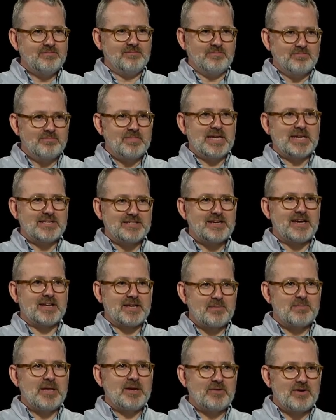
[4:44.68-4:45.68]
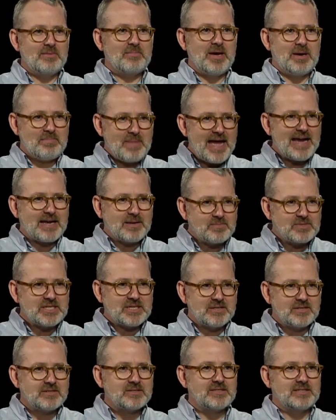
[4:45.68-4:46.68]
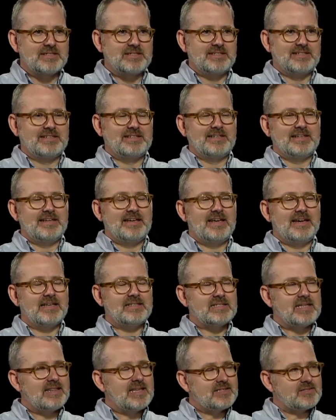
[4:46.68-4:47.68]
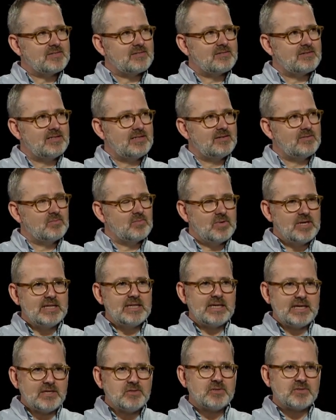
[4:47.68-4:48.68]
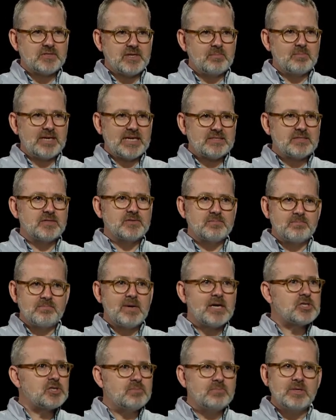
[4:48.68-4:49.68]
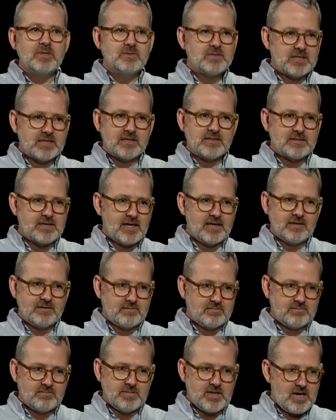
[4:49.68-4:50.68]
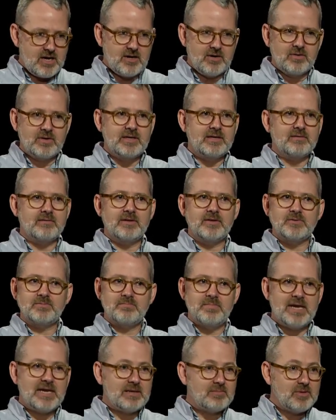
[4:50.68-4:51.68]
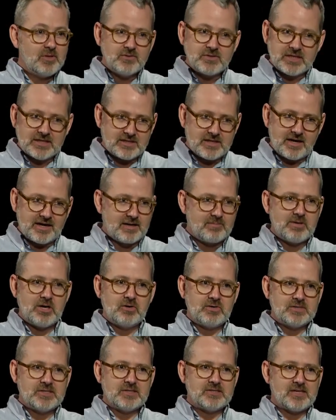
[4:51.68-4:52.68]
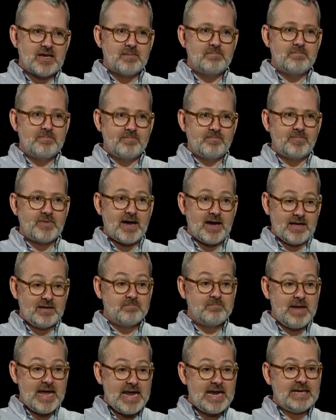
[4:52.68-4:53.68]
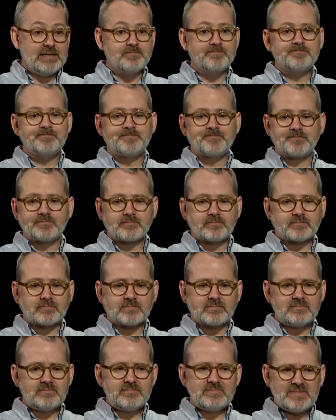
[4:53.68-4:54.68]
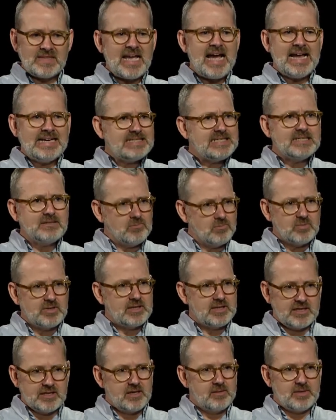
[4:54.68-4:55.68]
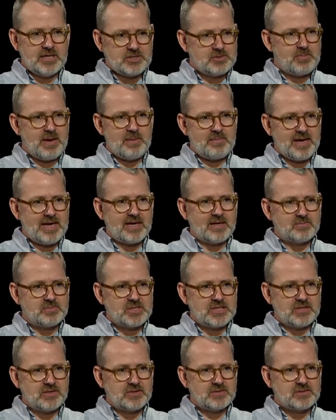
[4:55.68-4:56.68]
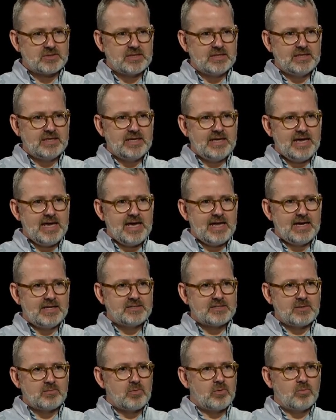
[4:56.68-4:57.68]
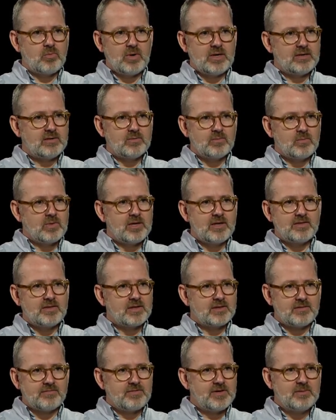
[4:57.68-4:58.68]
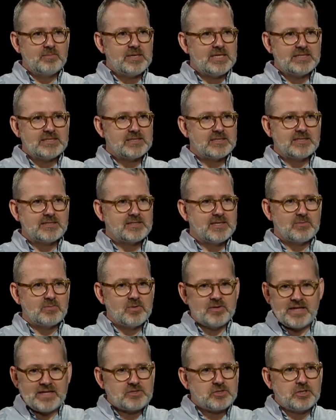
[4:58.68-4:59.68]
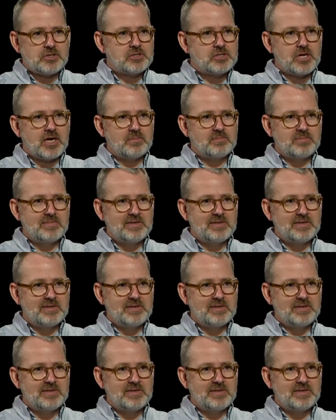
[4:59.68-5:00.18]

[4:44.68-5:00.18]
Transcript: make a documentary about backup singers. And I said, that's really interesting because as much music as I know and as many music documentaries as I, I'd made, I didn't really know much about backup singers. And I said, well, what, what do you think the film is? And he said, well, that's your job.